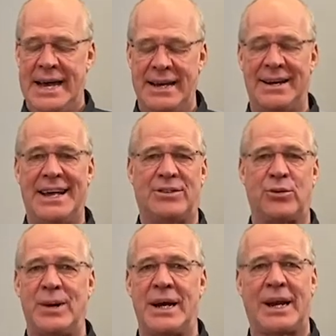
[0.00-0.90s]
ended at
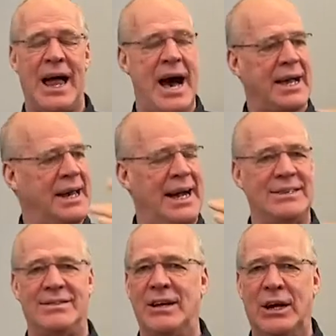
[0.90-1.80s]
three o'clock and
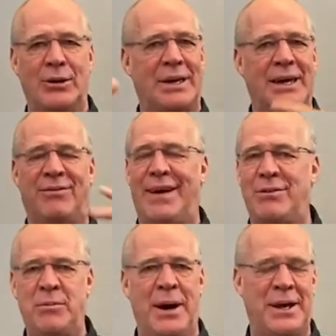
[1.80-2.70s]
I'd, you know, give
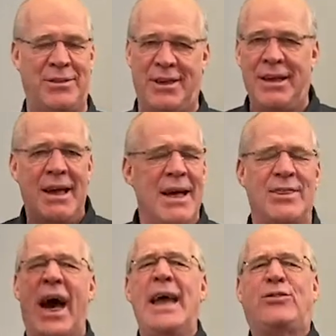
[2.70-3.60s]
everybody the
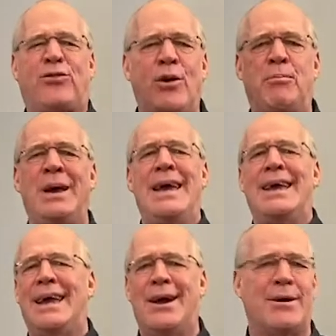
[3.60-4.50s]
thanks for
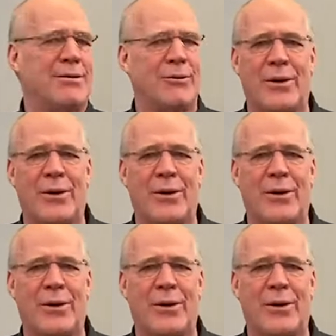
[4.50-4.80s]
being here.